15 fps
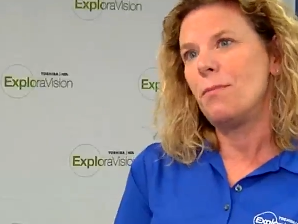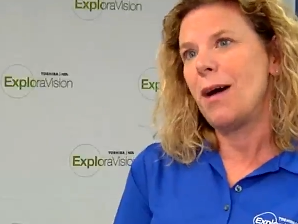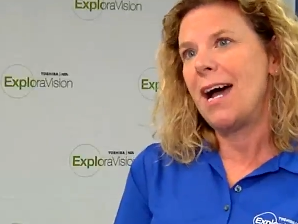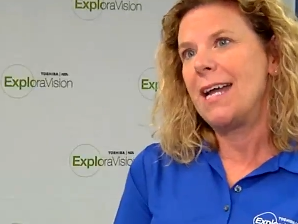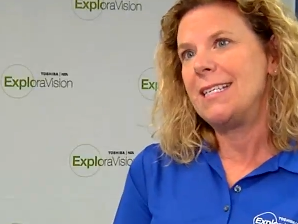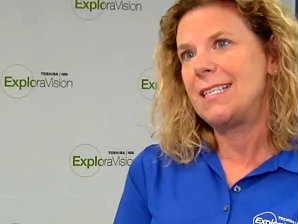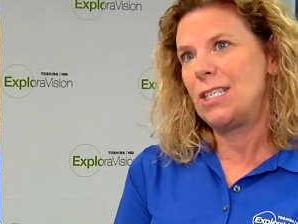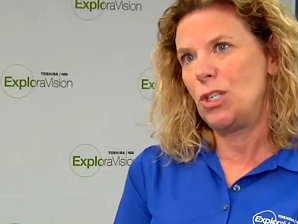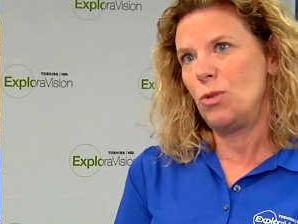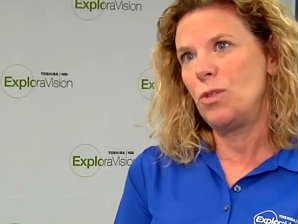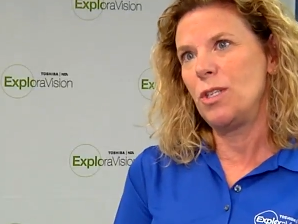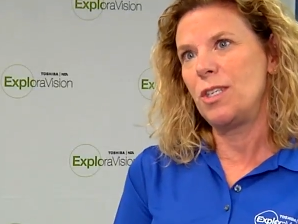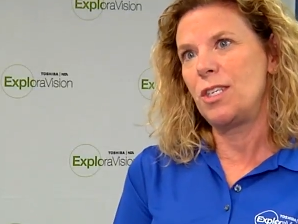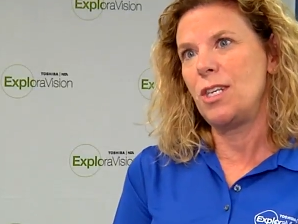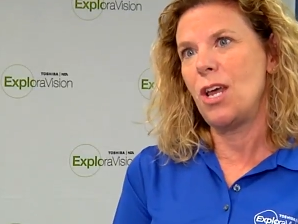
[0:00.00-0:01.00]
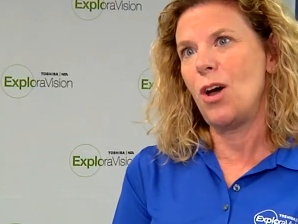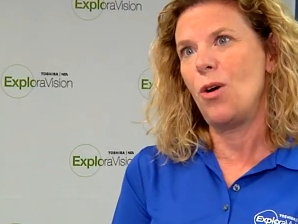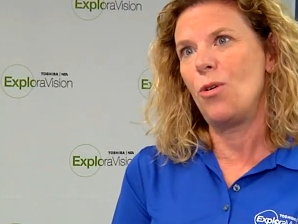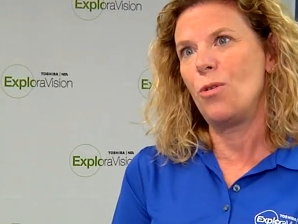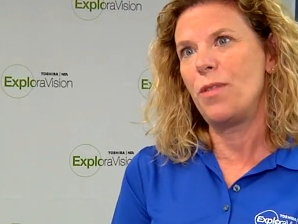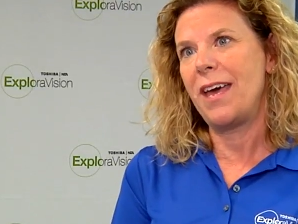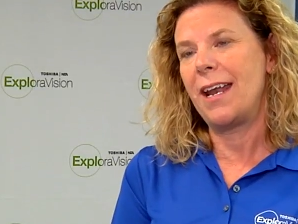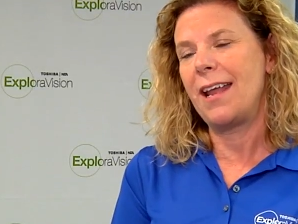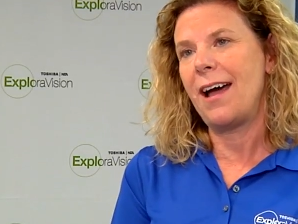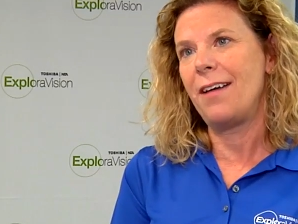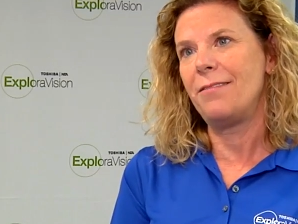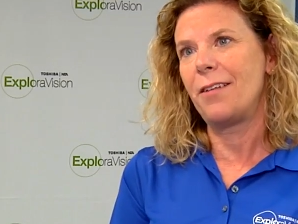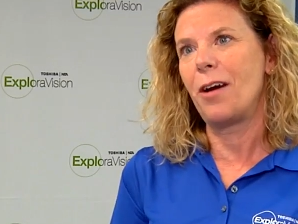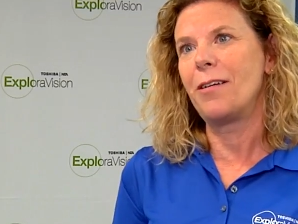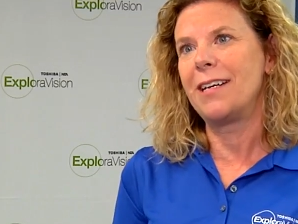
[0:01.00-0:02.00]
my students know that
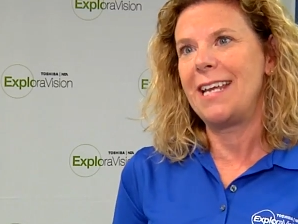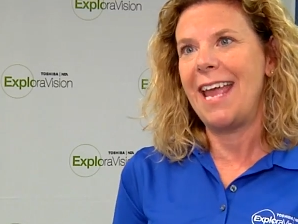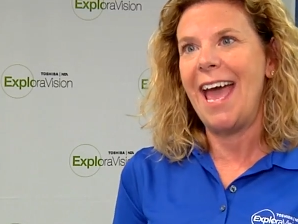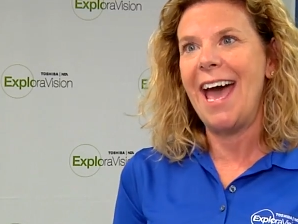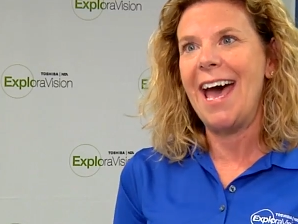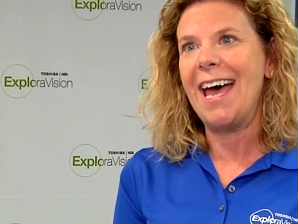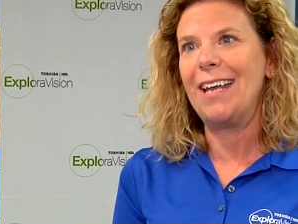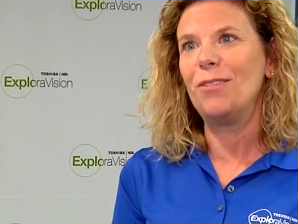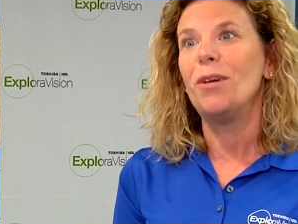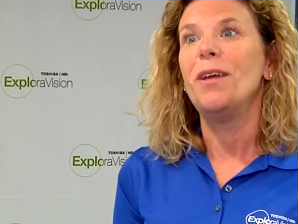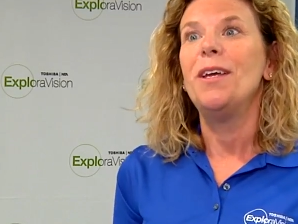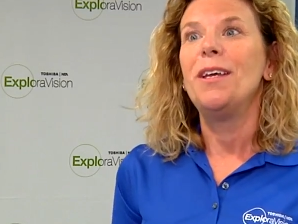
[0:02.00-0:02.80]
I've already had